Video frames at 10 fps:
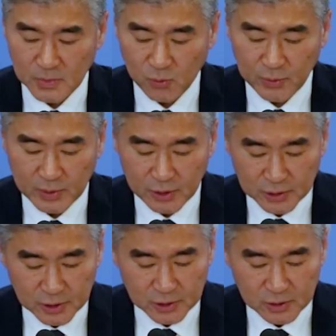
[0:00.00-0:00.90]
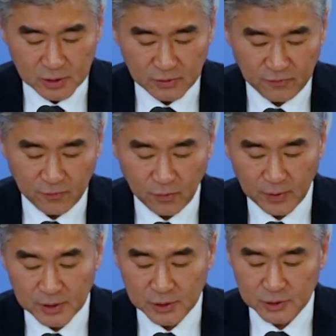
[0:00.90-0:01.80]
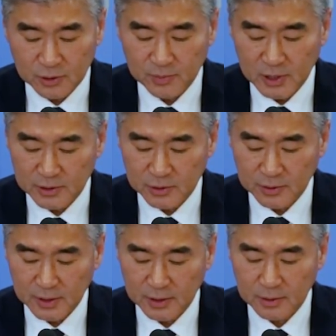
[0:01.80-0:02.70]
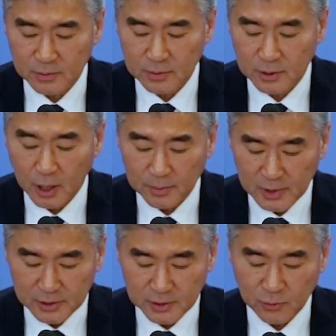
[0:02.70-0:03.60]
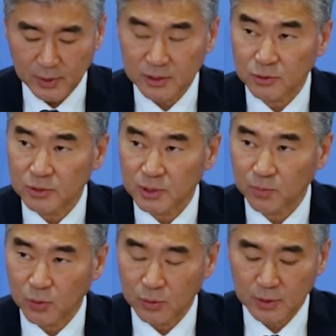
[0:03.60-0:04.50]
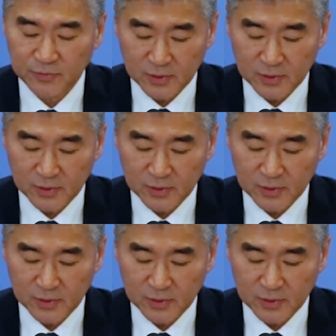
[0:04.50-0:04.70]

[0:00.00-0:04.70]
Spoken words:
We will continue to look for additional military and non-military ways to support